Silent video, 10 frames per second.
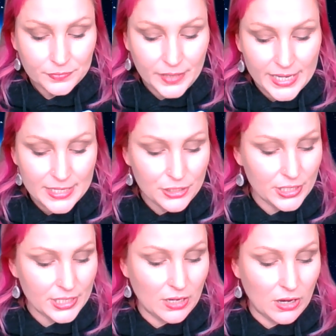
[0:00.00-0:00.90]
These are
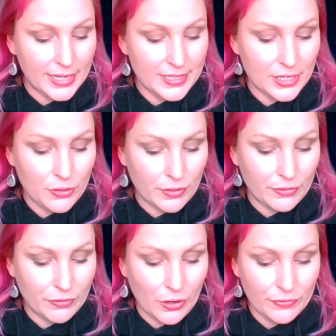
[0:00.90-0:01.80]
just signs that you're
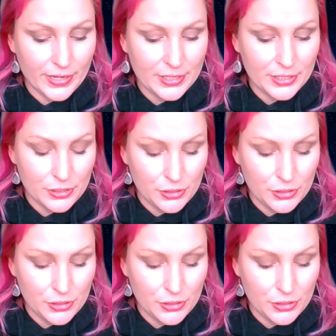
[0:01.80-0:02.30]
evolving into a